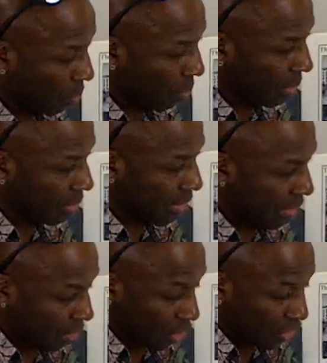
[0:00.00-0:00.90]
what we looked at,
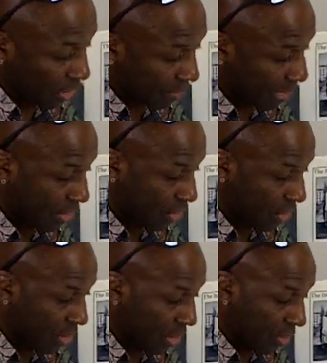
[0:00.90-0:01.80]
the concept
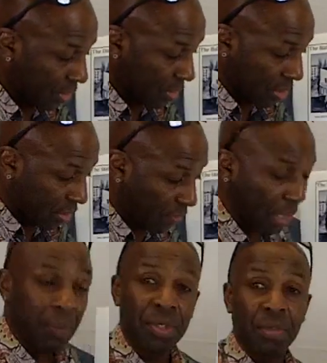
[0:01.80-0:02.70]
sketches and the
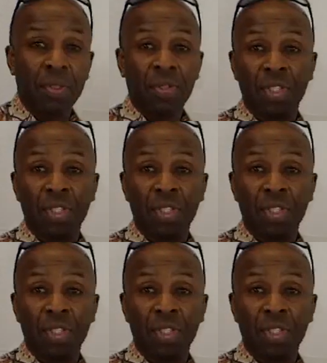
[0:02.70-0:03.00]
development of those